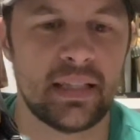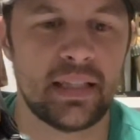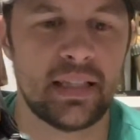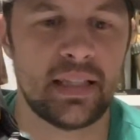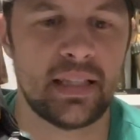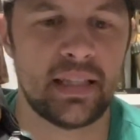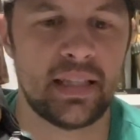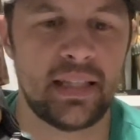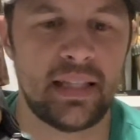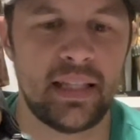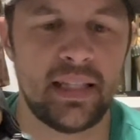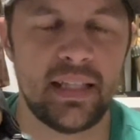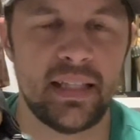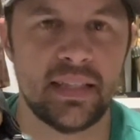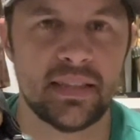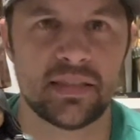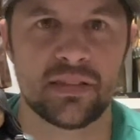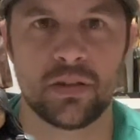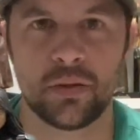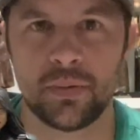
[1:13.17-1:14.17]
he
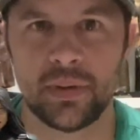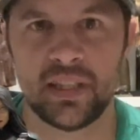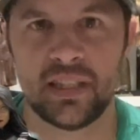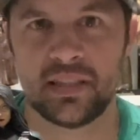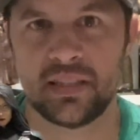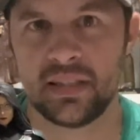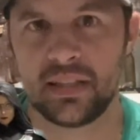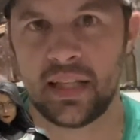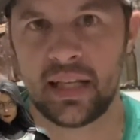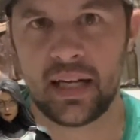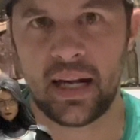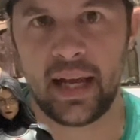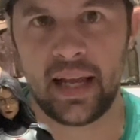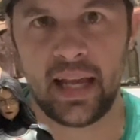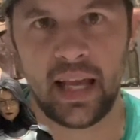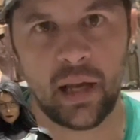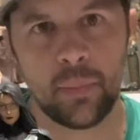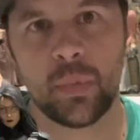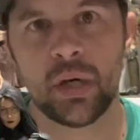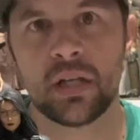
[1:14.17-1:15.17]
is the reason that I
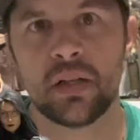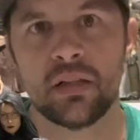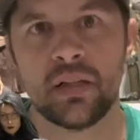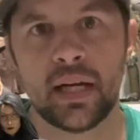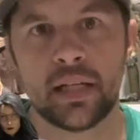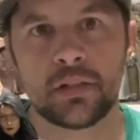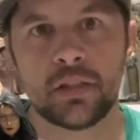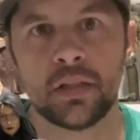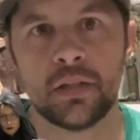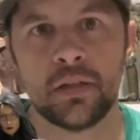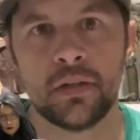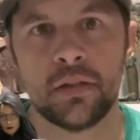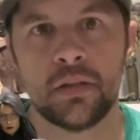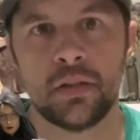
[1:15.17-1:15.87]
am a collector.